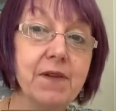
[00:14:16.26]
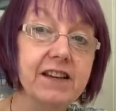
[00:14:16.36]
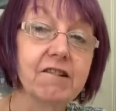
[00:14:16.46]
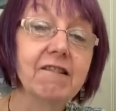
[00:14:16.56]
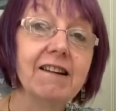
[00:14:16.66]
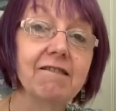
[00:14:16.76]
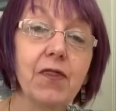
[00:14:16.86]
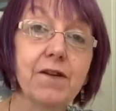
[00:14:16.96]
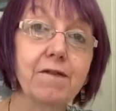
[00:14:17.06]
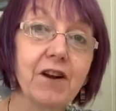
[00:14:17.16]
gorilla
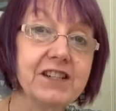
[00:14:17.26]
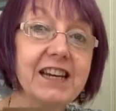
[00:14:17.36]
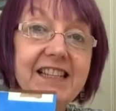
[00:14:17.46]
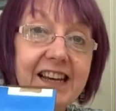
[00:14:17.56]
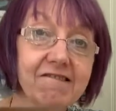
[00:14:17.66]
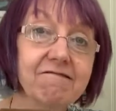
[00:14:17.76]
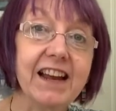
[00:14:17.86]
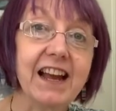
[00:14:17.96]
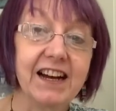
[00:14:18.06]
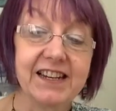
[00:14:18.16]
on the front is a
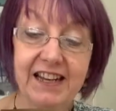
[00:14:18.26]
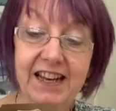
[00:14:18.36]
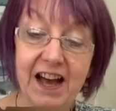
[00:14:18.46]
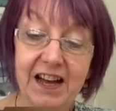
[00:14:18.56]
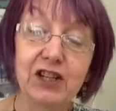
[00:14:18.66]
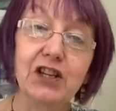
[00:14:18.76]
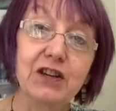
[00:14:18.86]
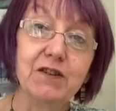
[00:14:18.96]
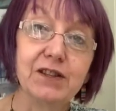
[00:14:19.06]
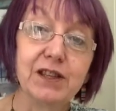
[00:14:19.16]
great idea to
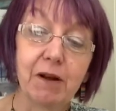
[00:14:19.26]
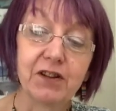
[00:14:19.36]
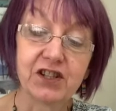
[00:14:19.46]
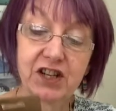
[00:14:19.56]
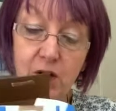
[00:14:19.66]
use the monster.